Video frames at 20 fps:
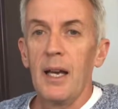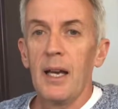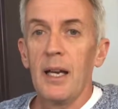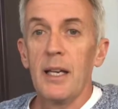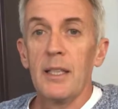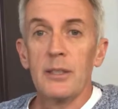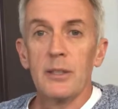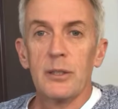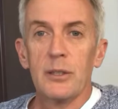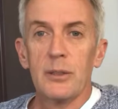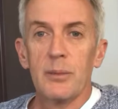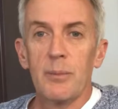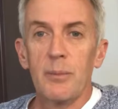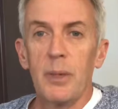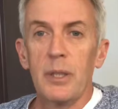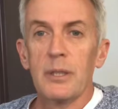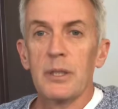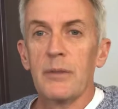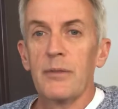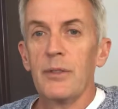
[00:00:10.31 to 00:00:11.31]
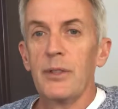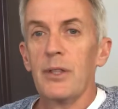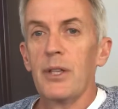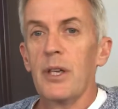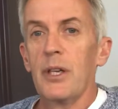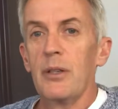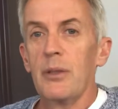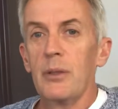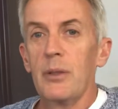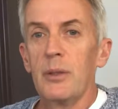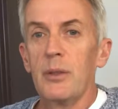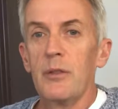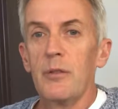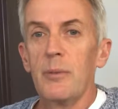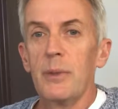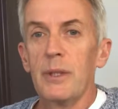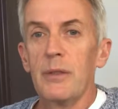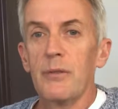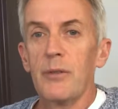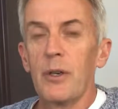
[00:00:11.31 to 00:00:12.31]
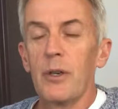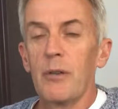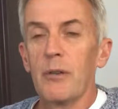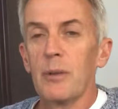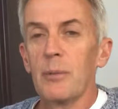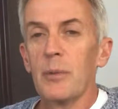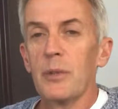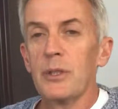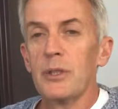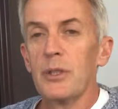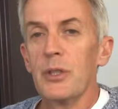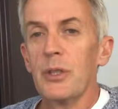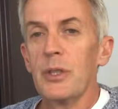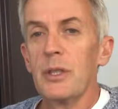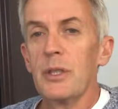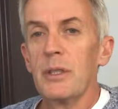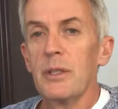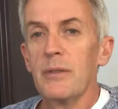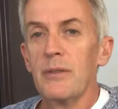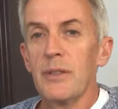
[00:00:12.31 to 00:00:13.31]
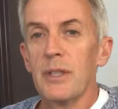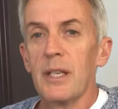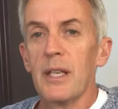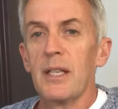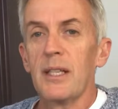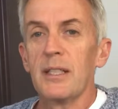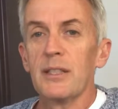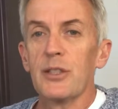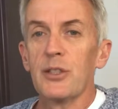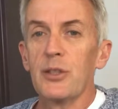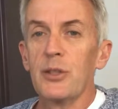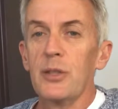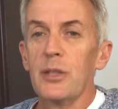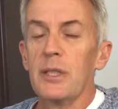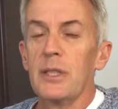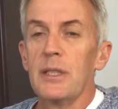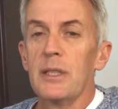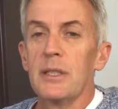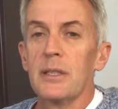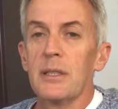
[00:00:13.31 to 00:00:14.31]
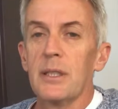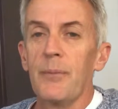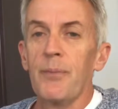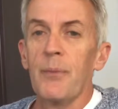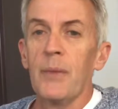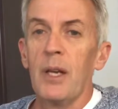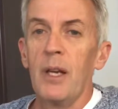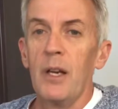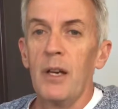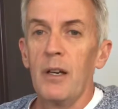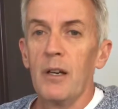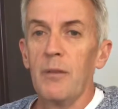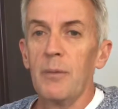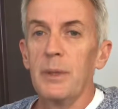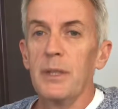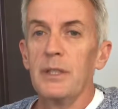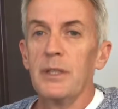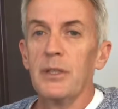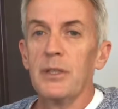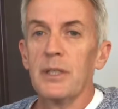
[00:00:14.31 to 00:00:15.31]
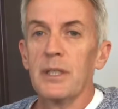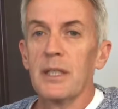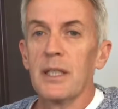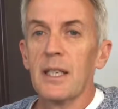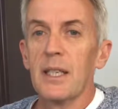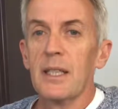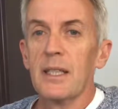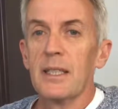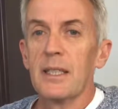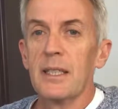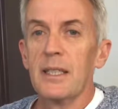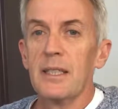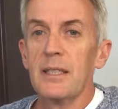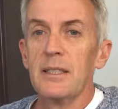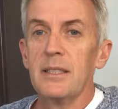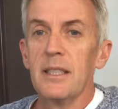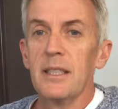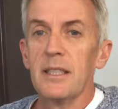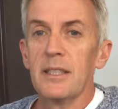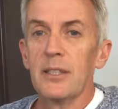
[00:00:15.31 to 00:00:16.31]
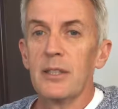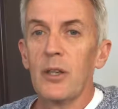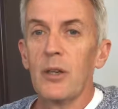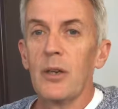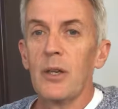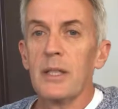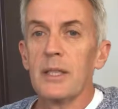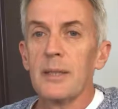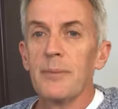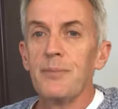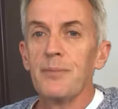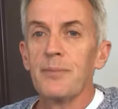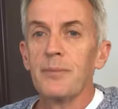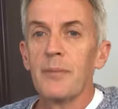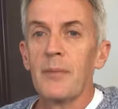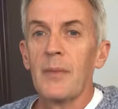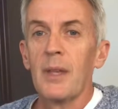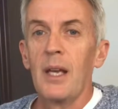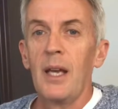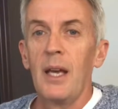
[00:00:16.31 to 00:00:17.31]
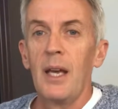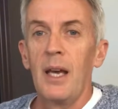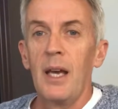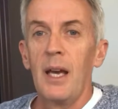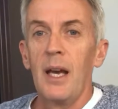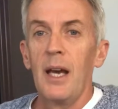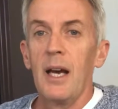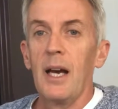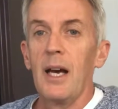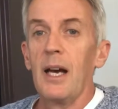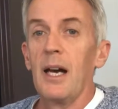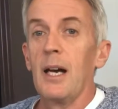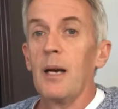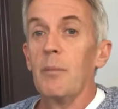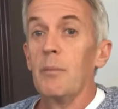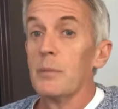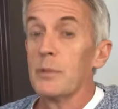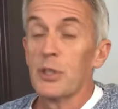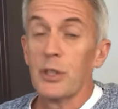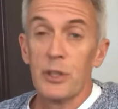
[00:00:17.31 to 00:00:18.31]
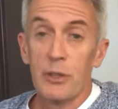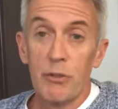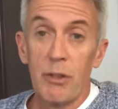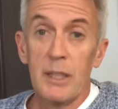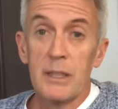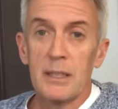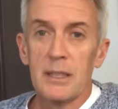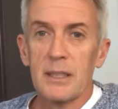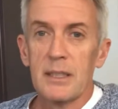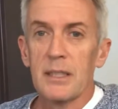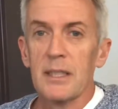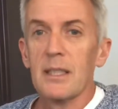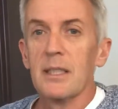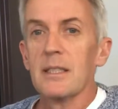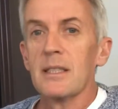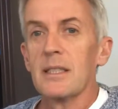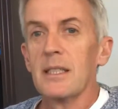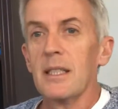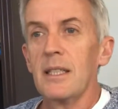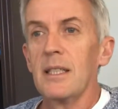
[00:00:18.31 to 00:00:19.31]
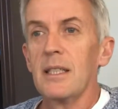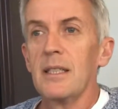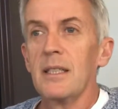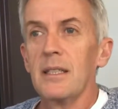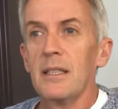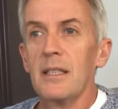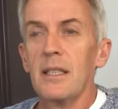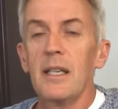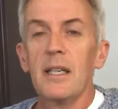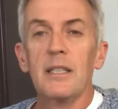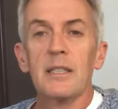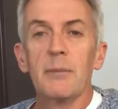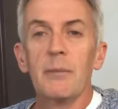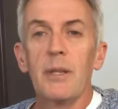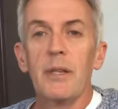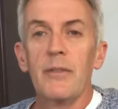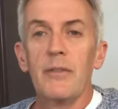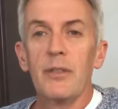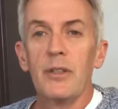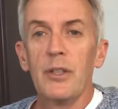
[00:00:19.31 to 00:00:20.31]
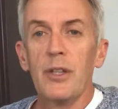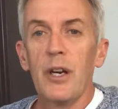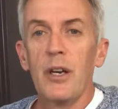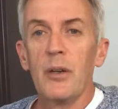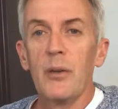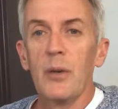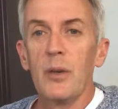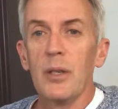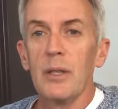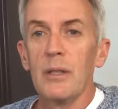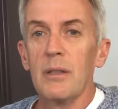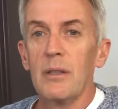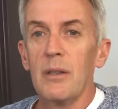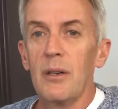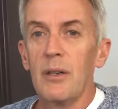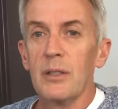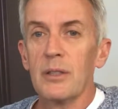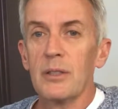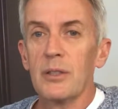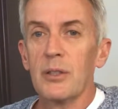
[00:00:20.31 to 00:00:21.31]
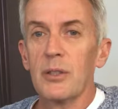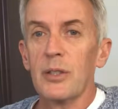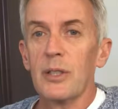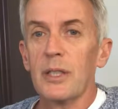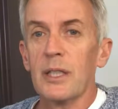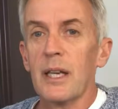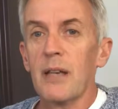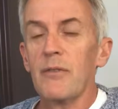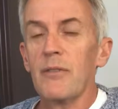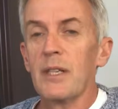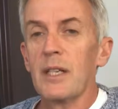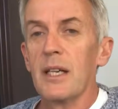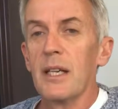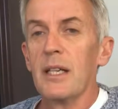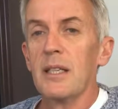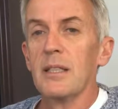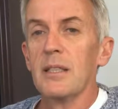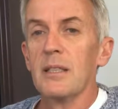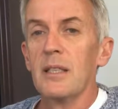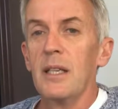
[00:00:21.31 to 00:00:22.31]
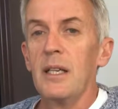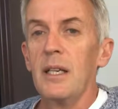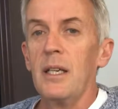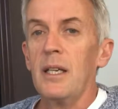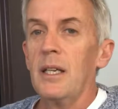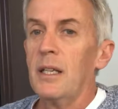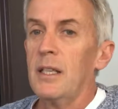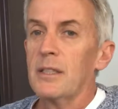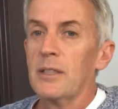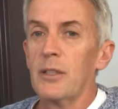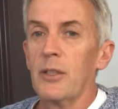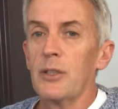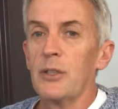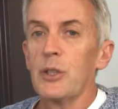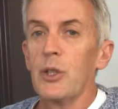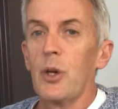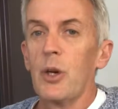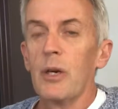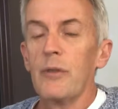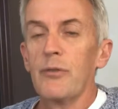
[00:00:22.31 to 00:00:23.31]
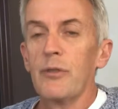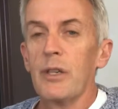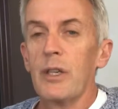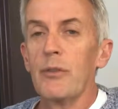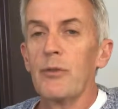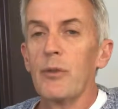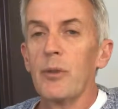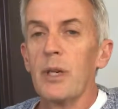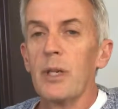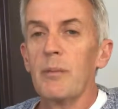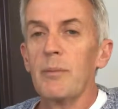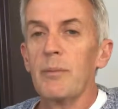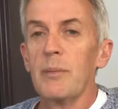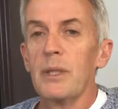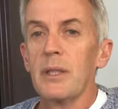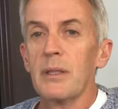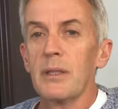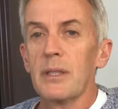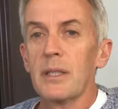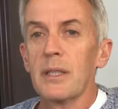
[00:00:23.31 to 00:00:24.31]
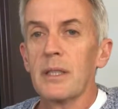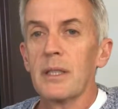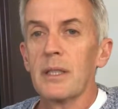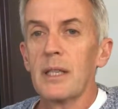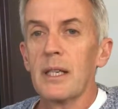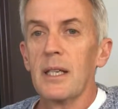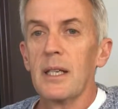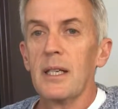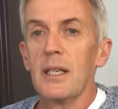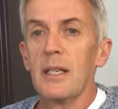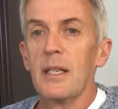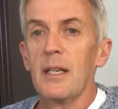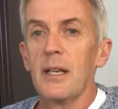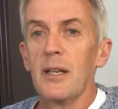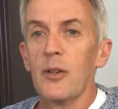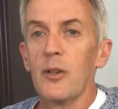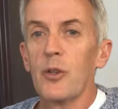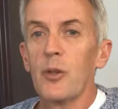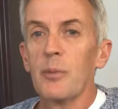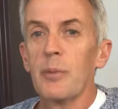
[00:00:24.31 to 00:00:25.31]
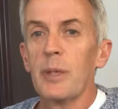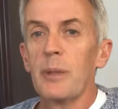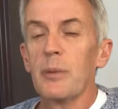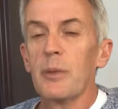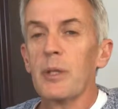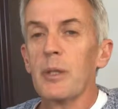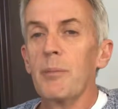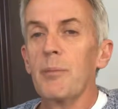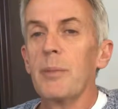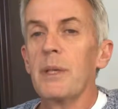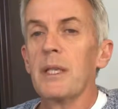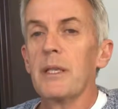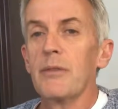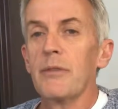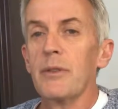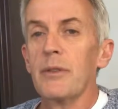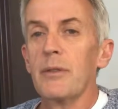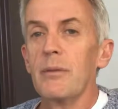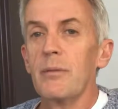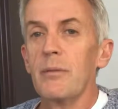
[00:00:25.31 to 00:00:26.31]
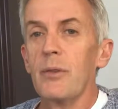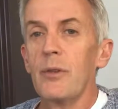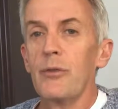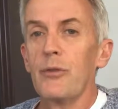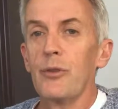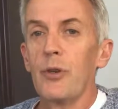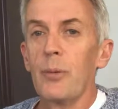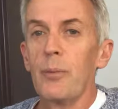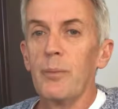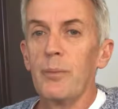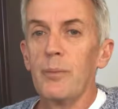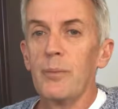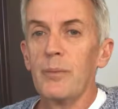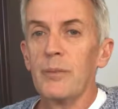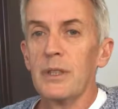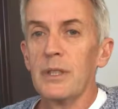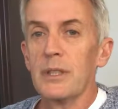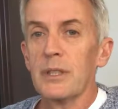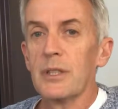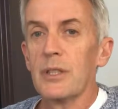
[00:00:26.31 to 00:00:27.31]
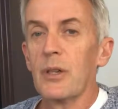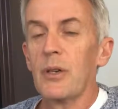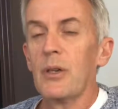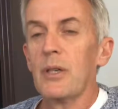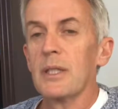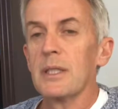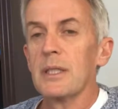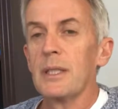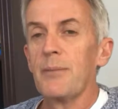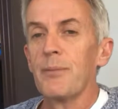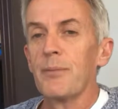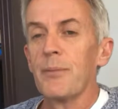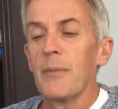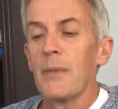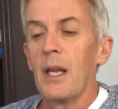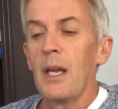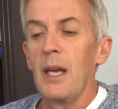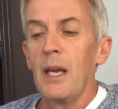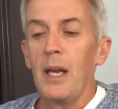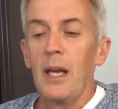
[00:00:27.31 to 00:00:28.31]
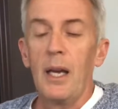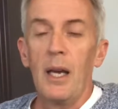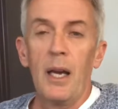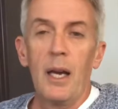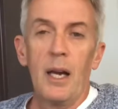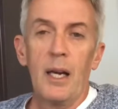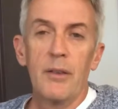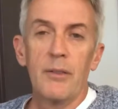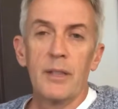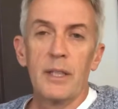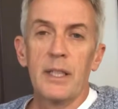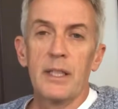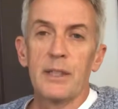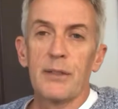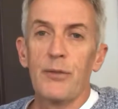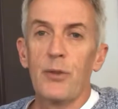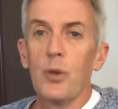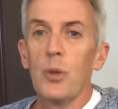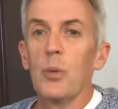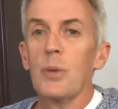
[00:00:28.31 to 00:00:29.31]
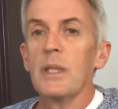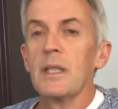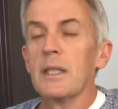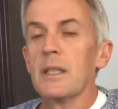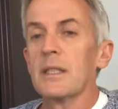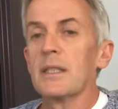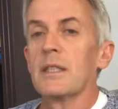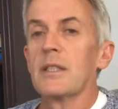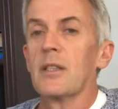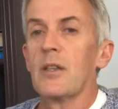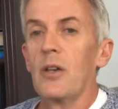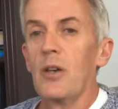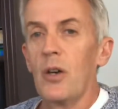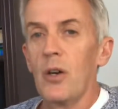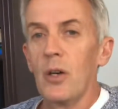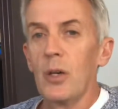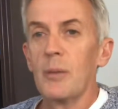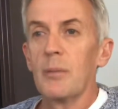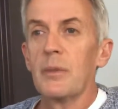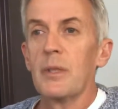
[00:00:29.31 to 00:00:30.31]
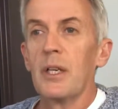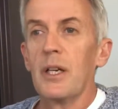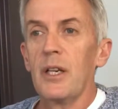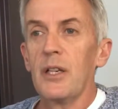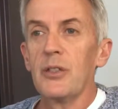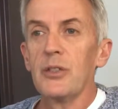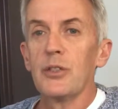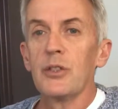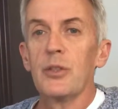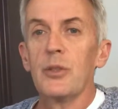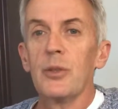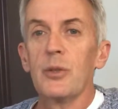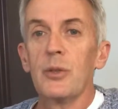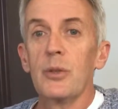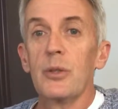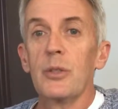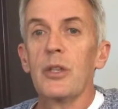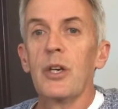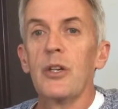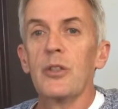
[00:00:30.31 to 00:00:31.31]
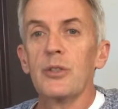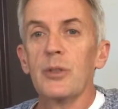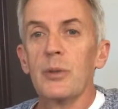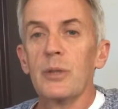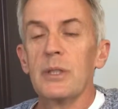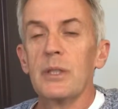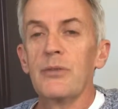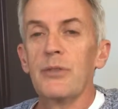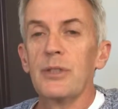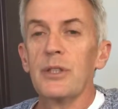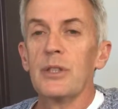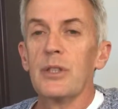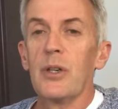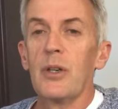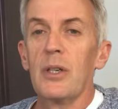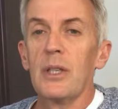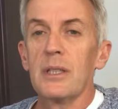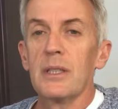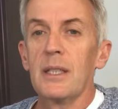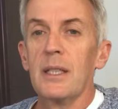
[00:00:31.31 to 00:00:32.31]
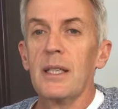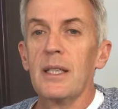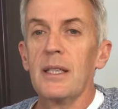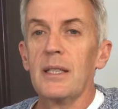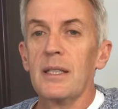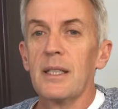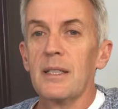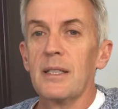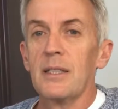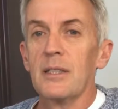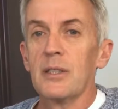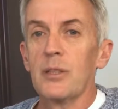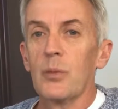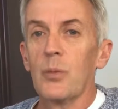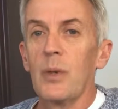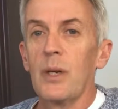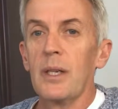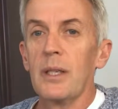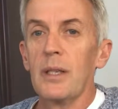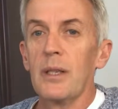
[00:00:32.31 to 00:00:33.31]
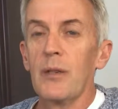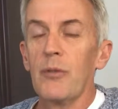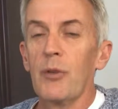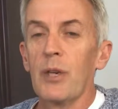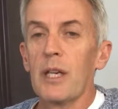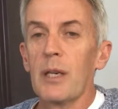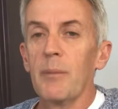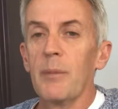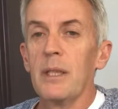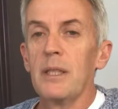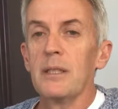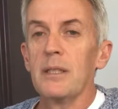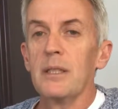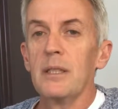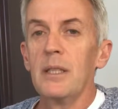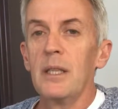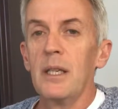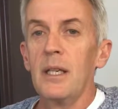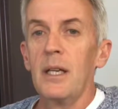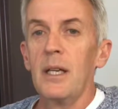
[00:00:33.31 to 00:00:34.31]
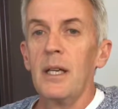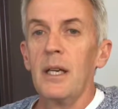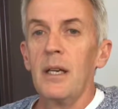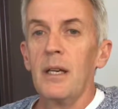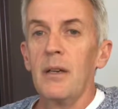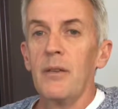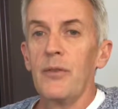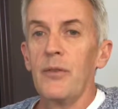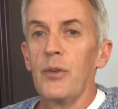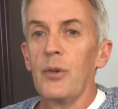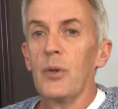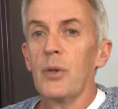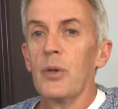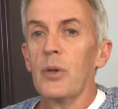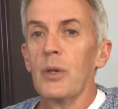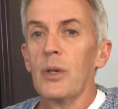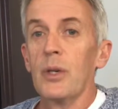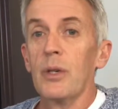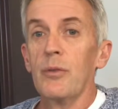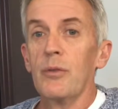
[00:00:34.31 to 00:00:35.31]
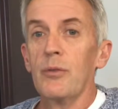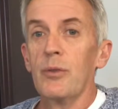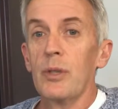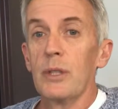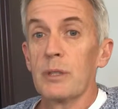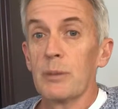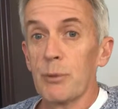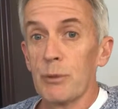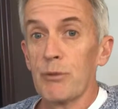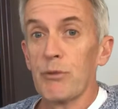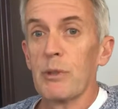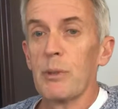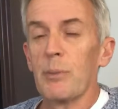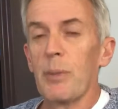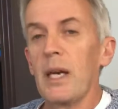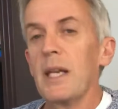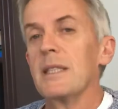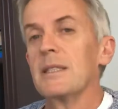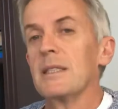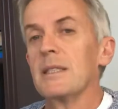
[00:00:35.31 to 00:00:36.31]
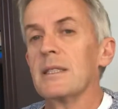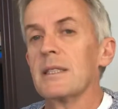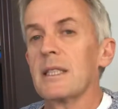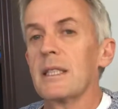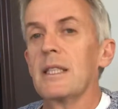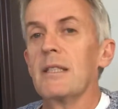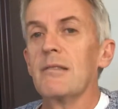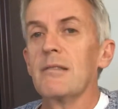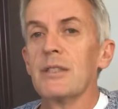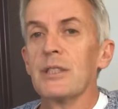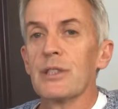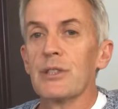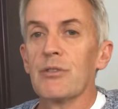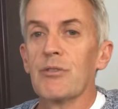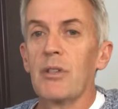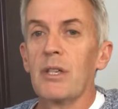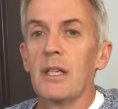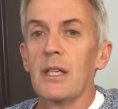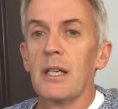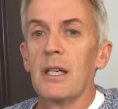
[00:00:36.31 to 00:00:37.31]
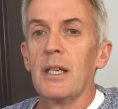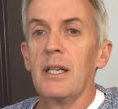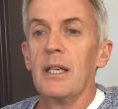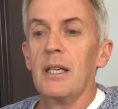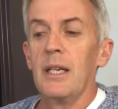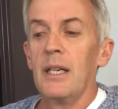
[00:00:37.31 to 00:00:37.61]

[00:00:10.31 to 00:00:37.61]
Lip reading: As most of you know who have been following my journey for the last 2 years, I've been using a ketogenic diet to great success. And as many of you know, I certainly advocate it. It's not a diet for everyone, but I think a lot of people can benefit from this diet. Over the next 4 weeks, I'm going to go to a different diet, and that is the one recommended for respiratory patients here in Australia.